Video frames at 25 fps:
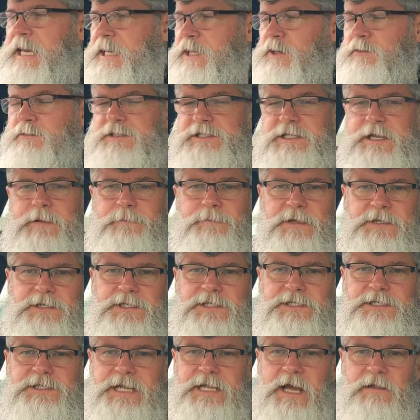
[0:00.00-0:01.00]
you simply
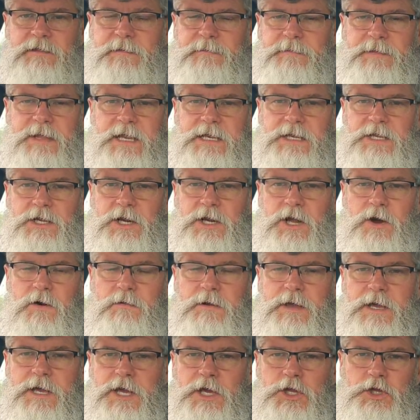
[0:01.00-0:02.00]
just tell them that, you
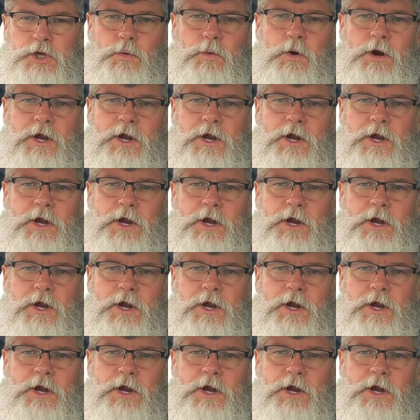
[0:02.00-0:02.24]
know, you